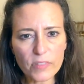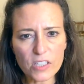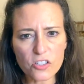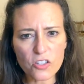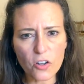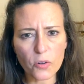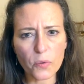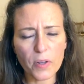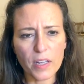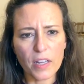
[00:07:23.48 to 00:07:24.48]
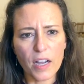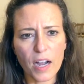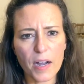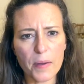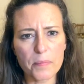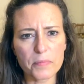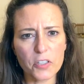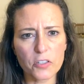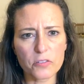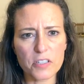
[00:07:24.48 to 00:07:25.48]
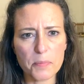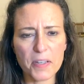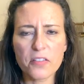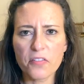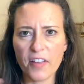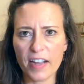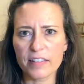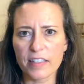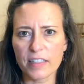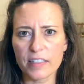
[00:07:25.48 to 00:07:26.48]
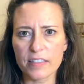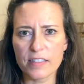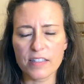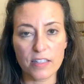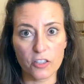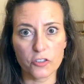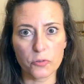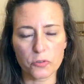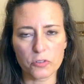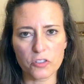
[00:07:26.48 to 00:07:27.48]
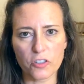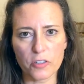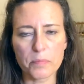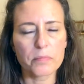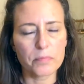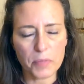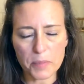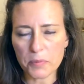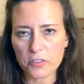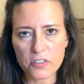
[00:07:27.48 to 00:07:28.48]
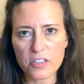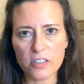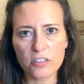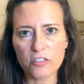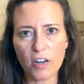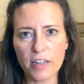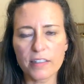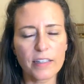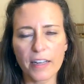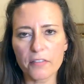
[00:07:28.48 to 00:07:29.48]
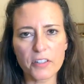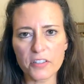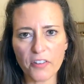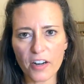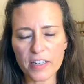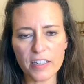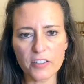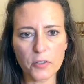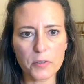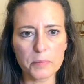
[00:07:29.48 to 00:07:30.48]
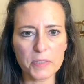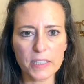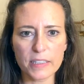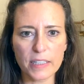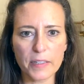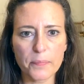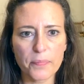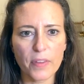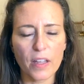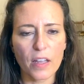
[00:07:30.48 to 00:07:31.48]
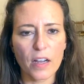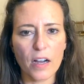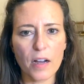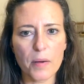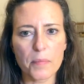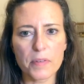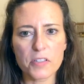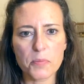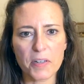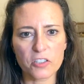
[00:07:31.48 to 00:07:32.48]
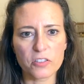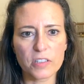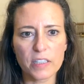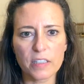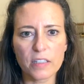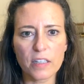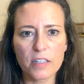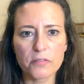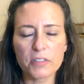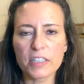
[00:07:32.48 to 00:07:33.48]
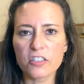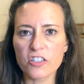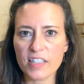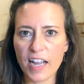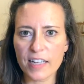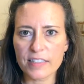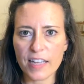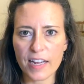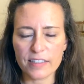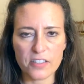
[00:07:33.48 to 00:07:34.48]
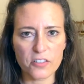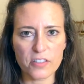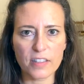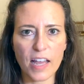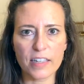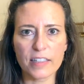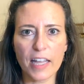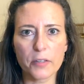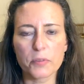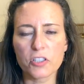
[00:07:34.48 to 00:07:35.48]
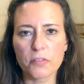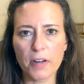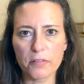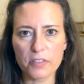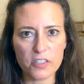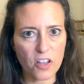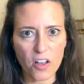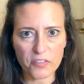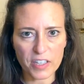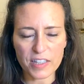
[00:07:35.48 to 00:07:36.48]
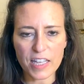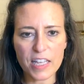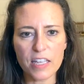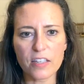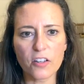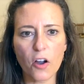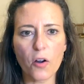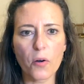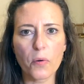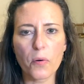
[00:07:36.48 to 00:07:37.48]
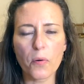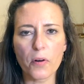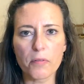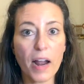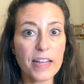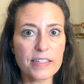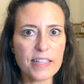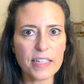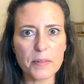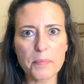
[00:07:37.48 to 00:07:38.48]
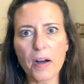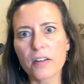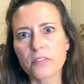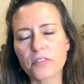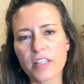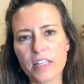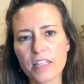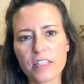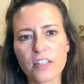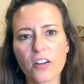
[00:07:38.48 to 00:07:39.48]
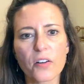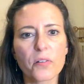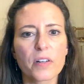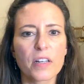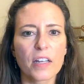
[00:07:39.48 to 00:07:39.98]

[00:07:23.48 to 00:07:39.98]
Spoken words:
So, despite the fact that it is a neutral term, people are still trying to get rid of our ego completely. Especially in religious contexts, there's a lot of language around dissolving the ego or rising above the ego.